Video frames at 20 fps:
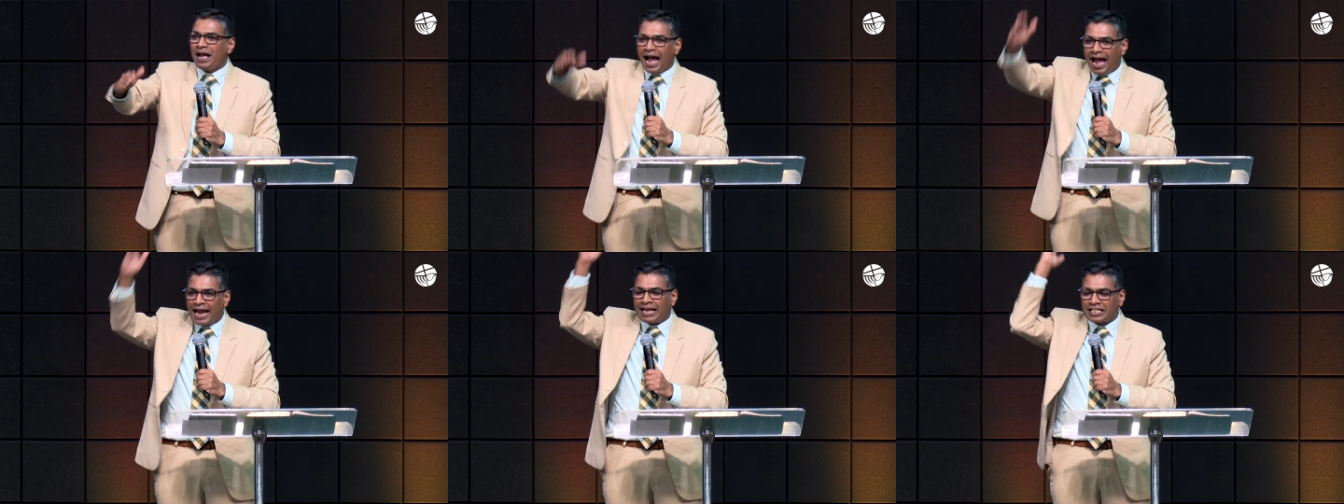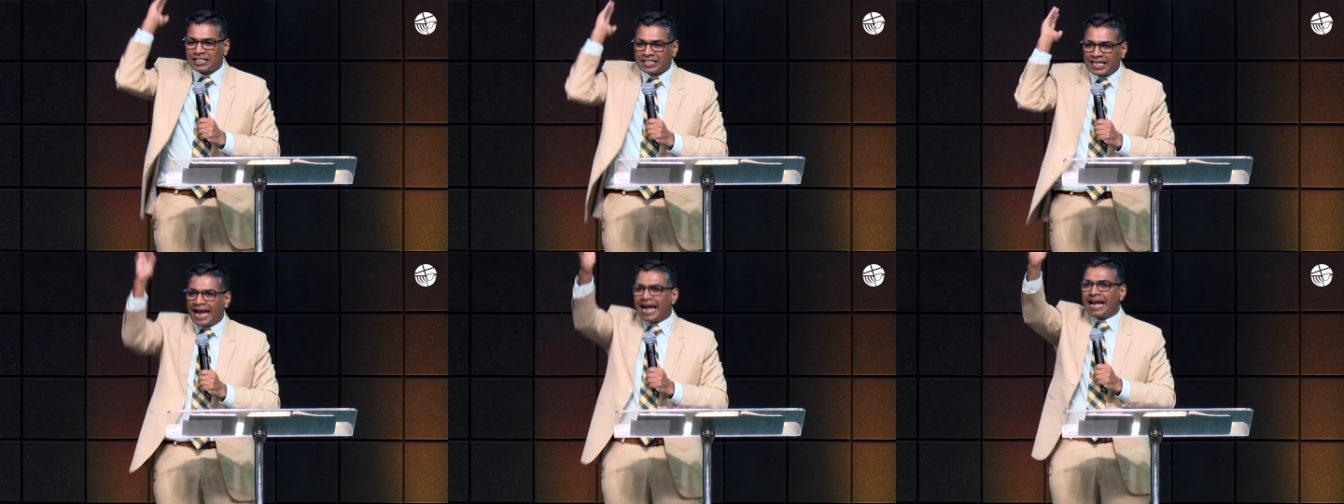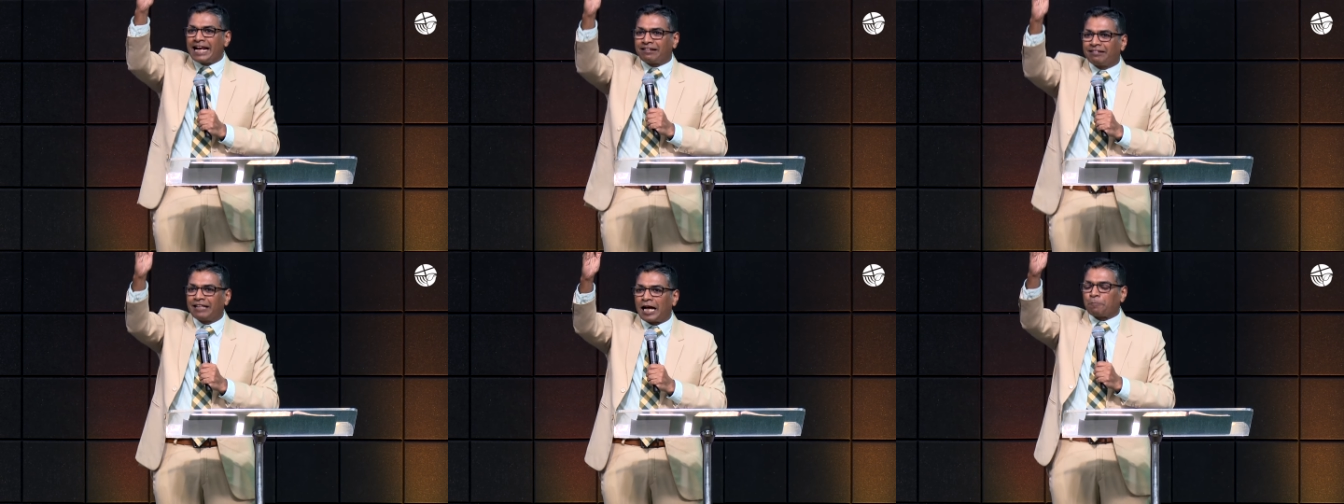and
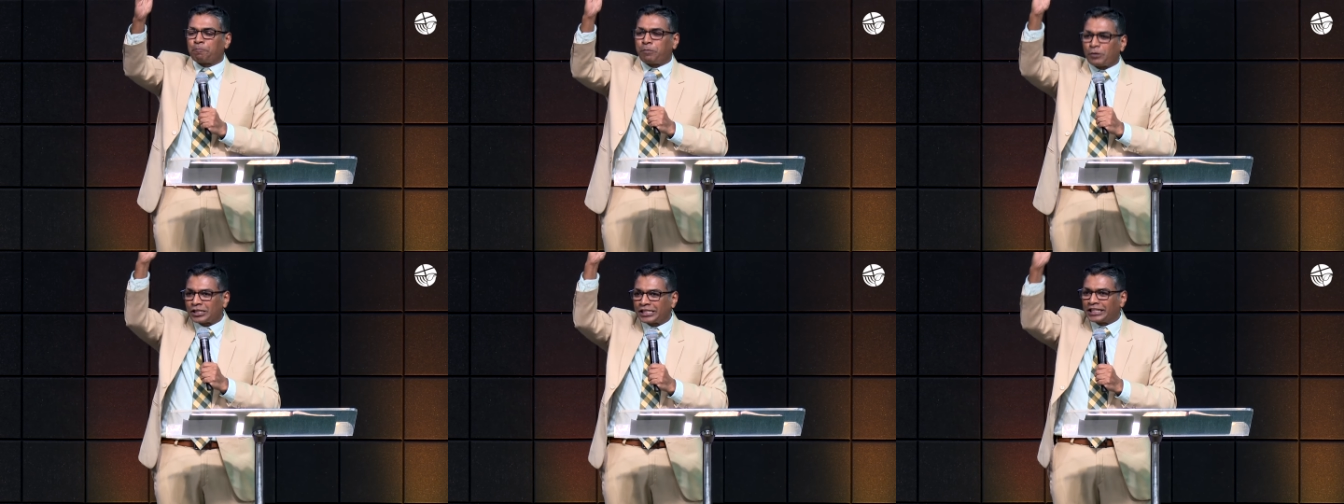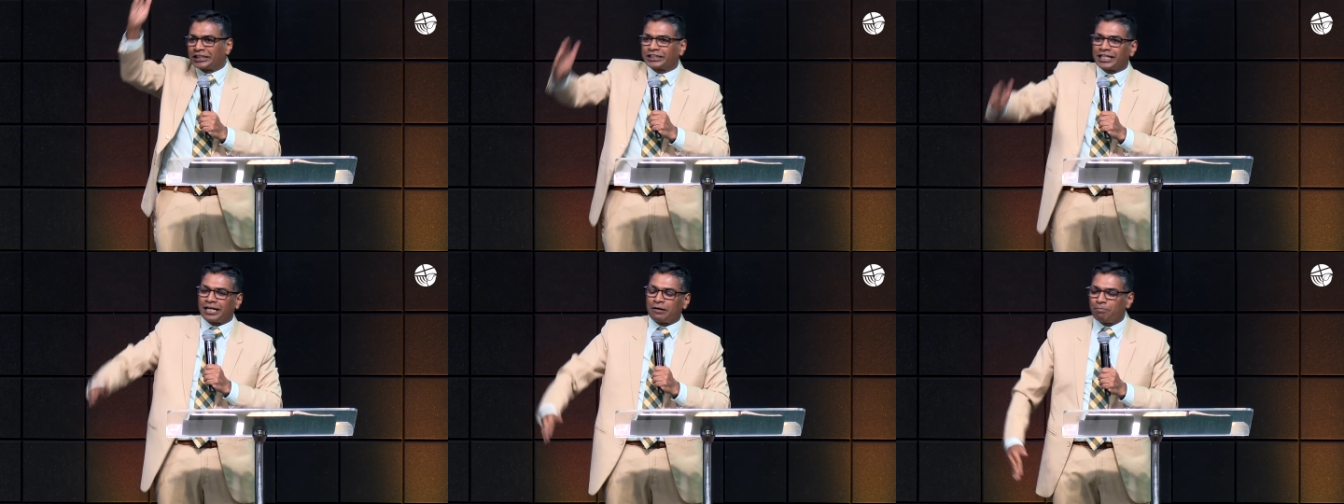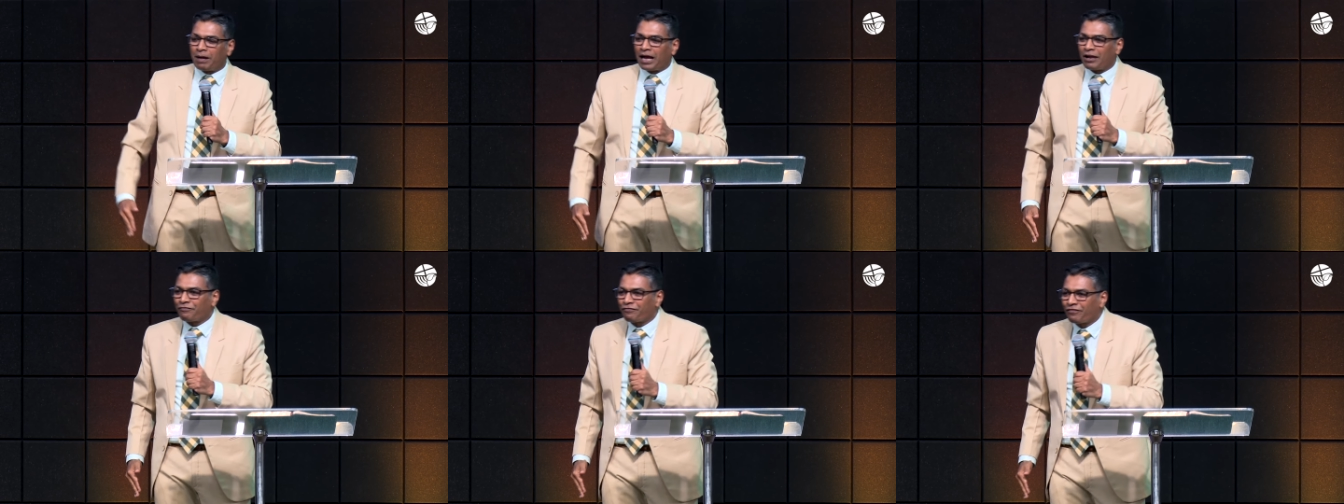take that position
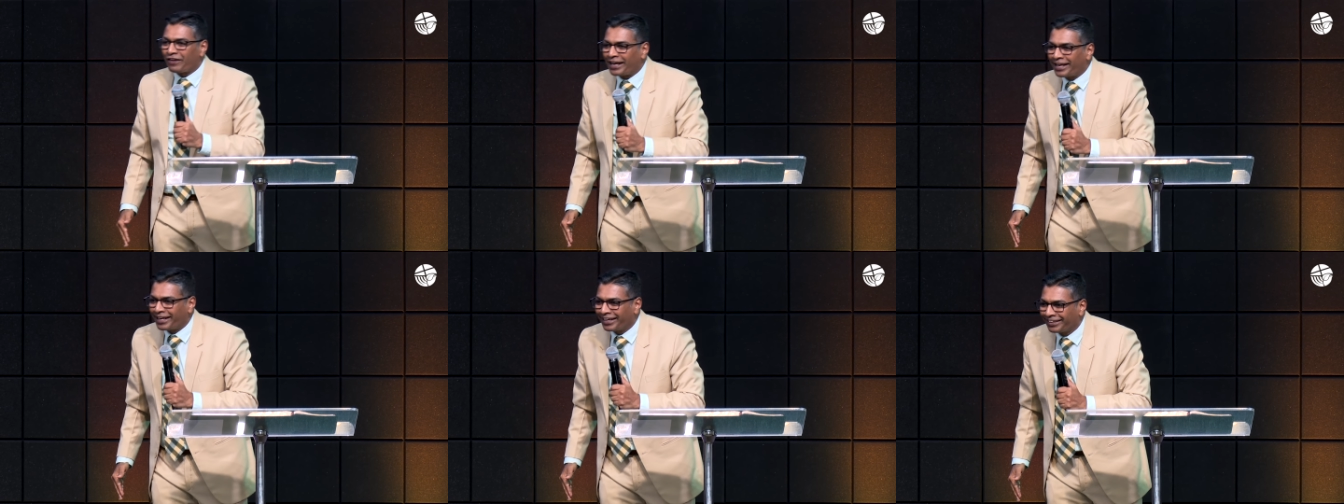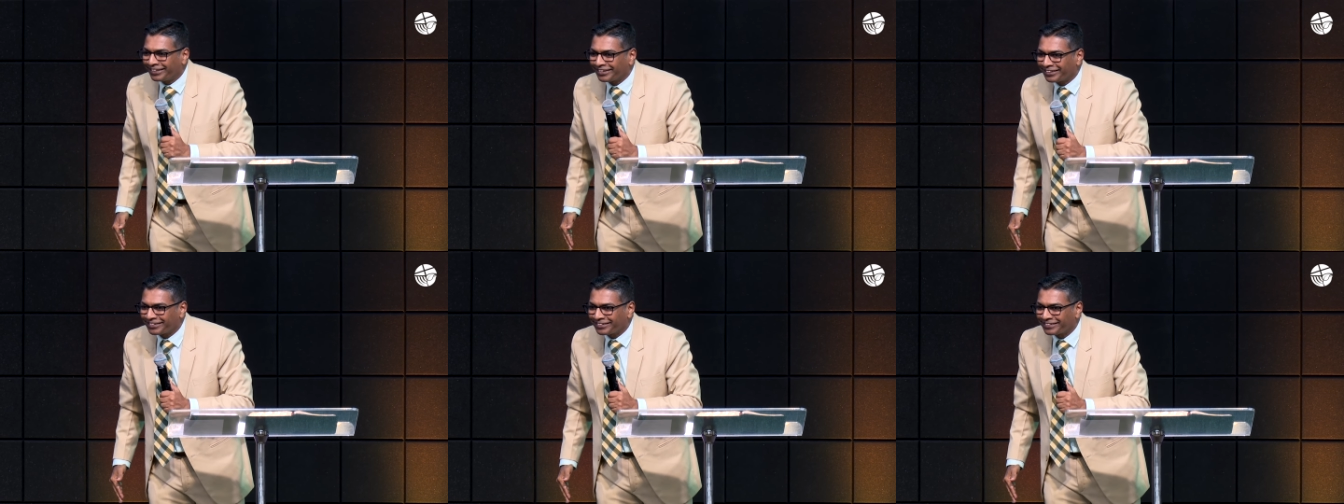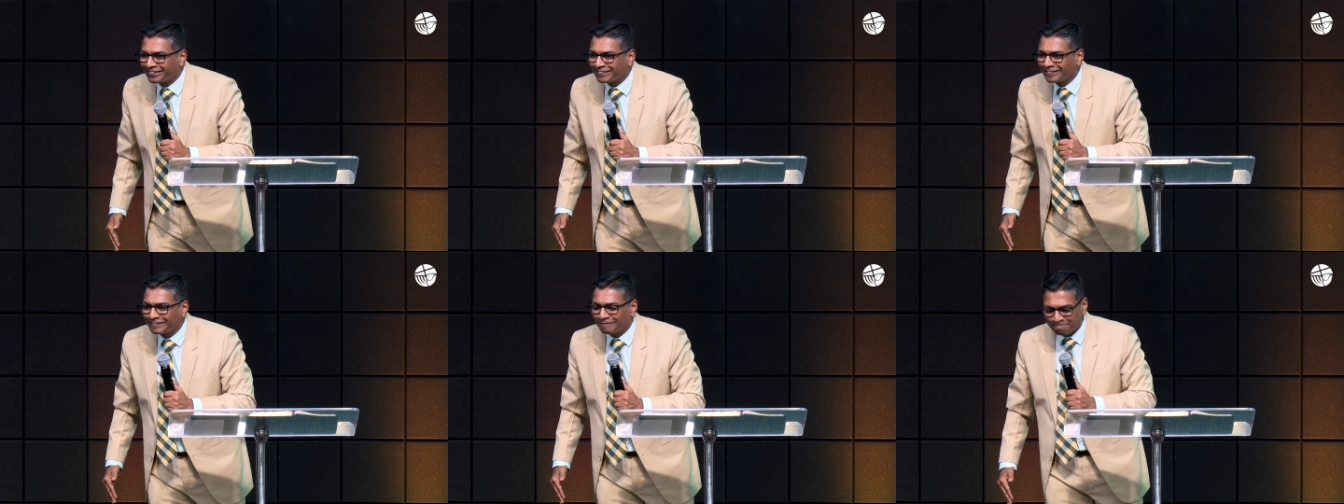by
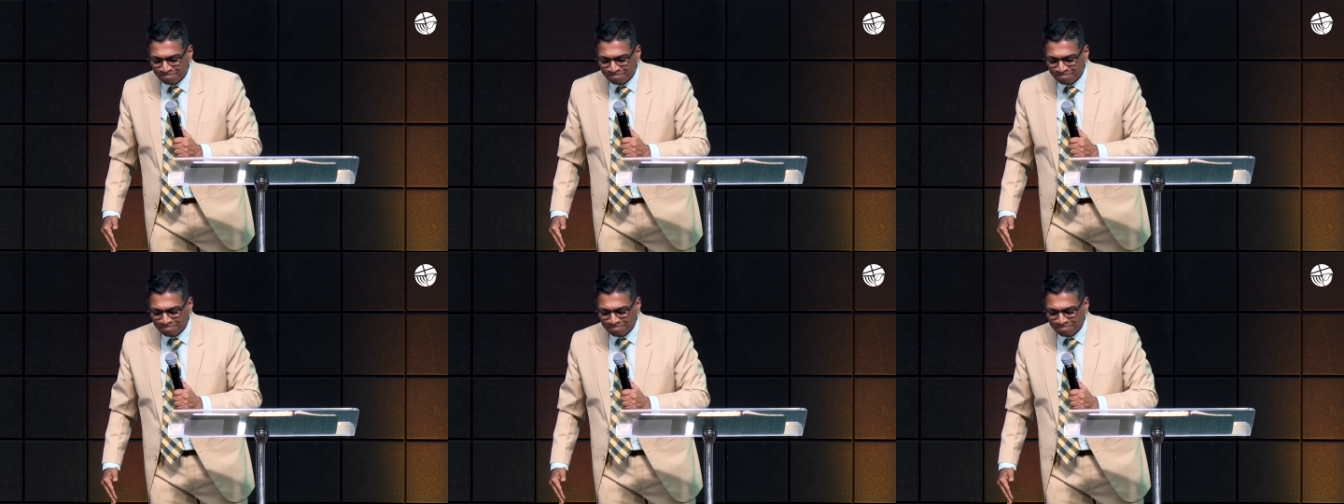faith.